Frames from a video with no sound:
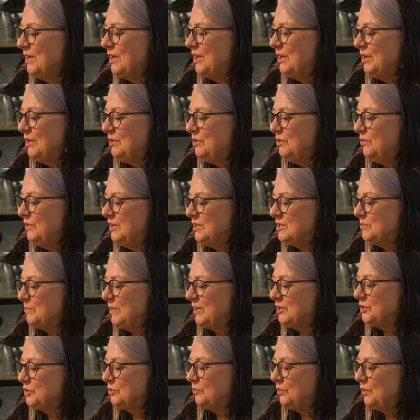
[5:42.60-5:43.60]
you need to
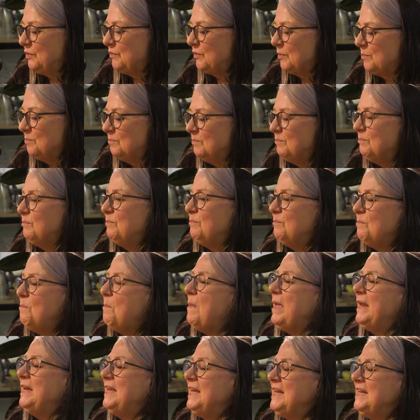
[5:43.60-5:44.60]
make sure that you've got
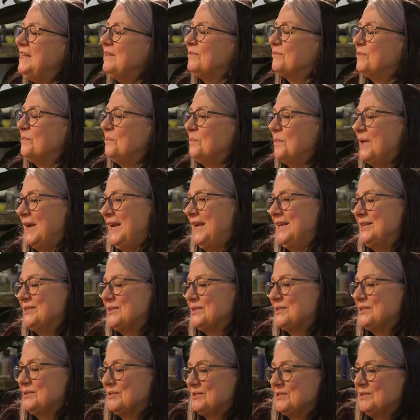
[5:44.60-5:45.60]
many different ways
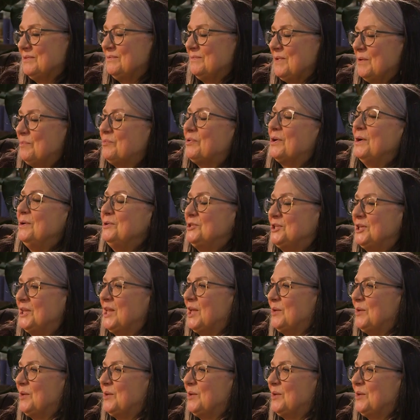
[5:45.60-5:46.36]
of sort of approaching